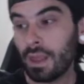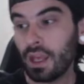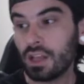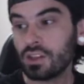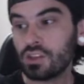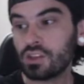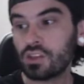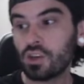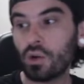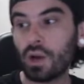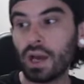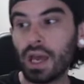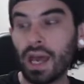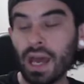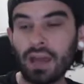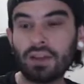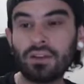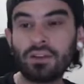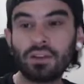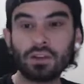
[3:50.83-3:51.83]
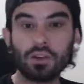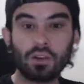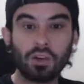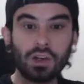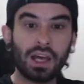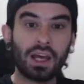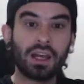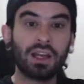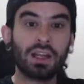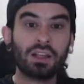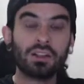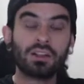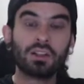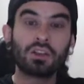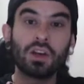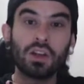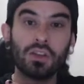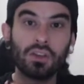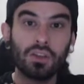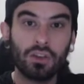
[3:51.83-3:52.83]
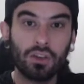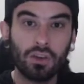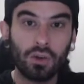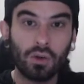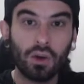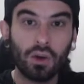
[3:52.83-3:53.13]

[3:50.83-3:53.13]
And so I had to learn how to integrate the two.